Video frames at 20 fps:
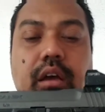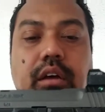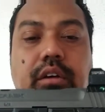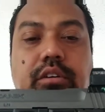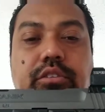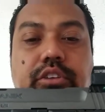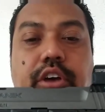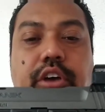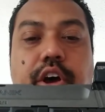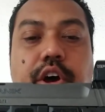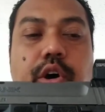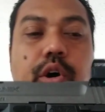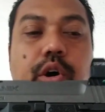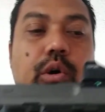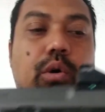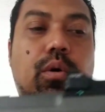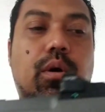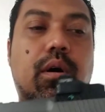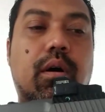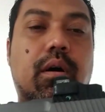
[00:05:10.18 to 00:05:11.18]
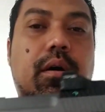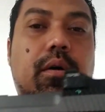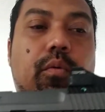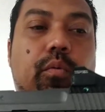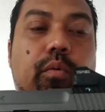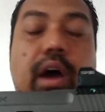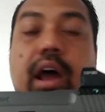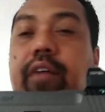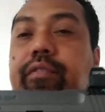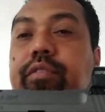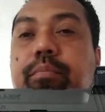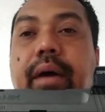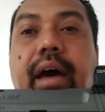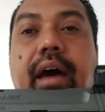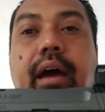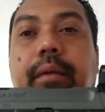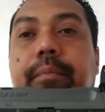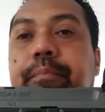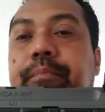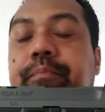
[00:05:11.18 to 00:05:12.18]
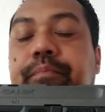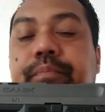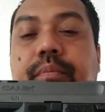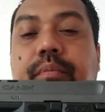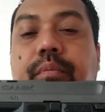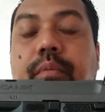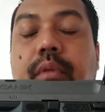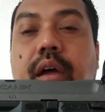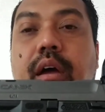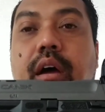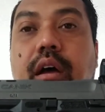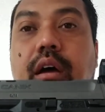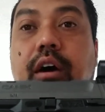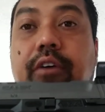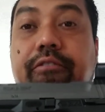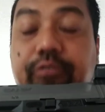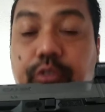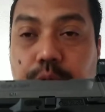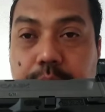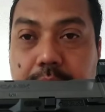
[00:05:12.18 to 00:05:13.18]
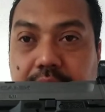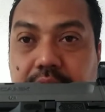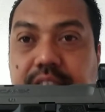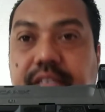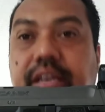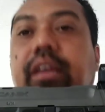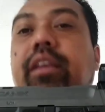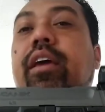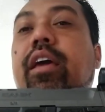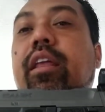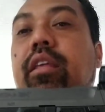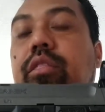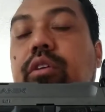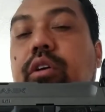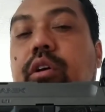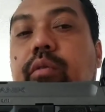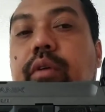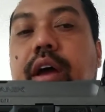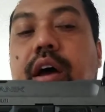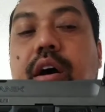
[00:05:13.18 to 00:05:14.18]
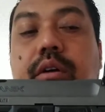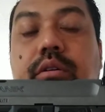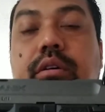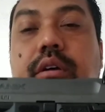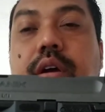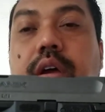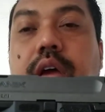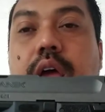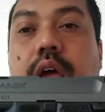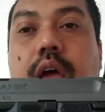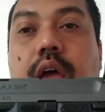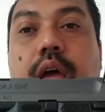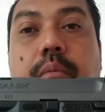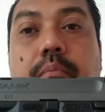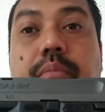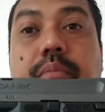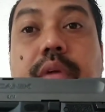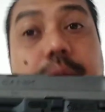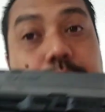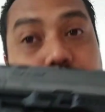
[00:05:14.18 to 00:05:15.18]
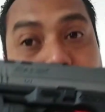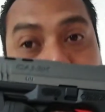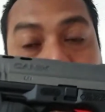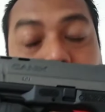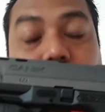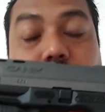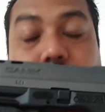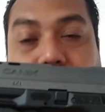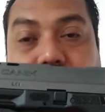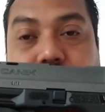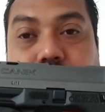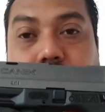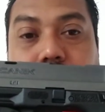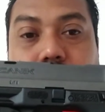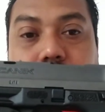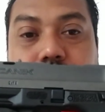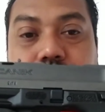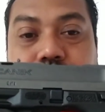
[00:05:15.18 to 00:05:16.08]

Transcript: So right off the bat, a full magazine hitting the ground, it broke the base plate.